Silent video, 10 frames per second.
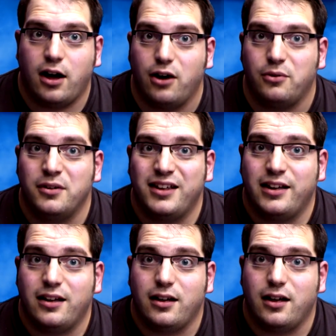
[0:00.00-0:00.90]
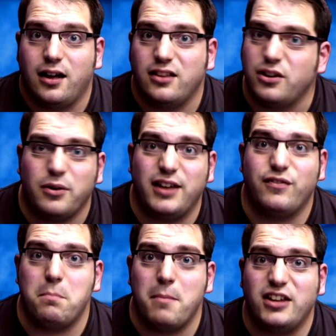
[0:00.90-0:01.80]
Oh, and don't
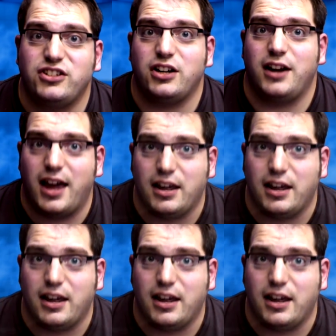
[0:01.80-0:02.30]
even mention